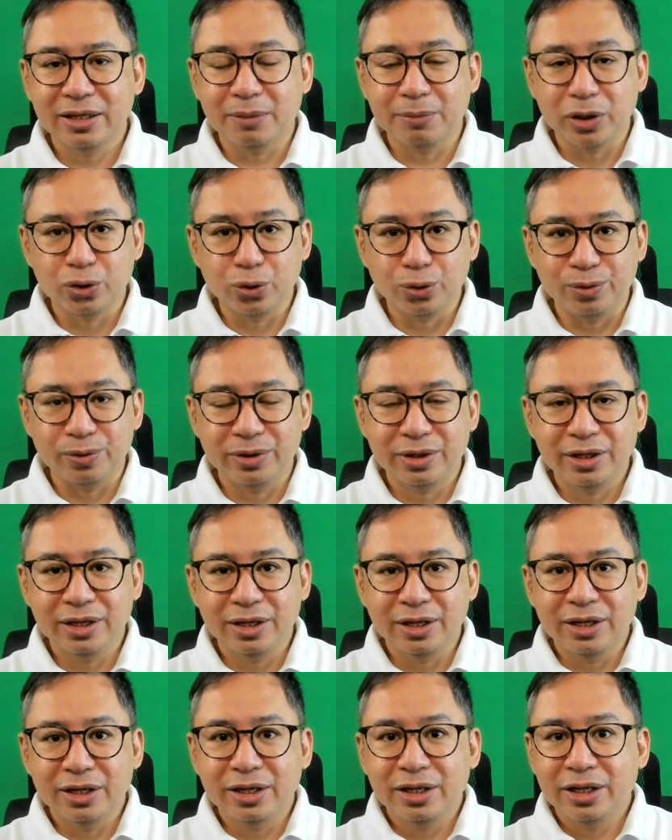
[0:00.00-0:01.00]
Number two,
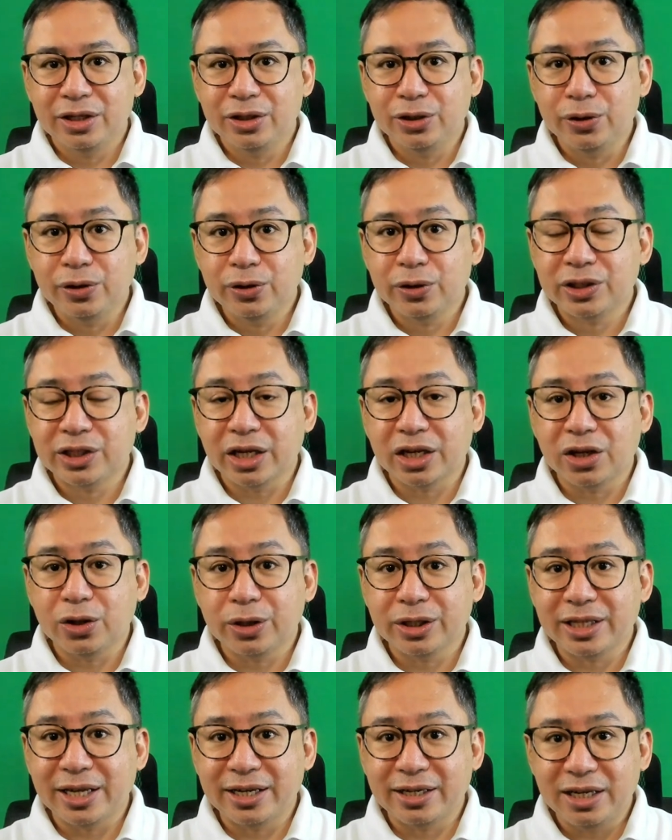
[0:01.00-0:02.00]
Union
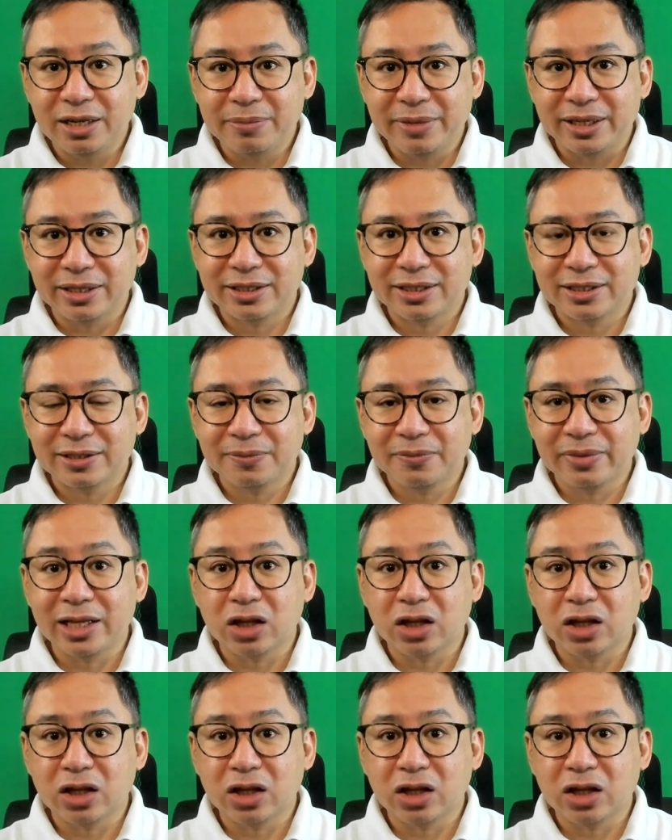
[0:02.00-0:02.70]
security agreements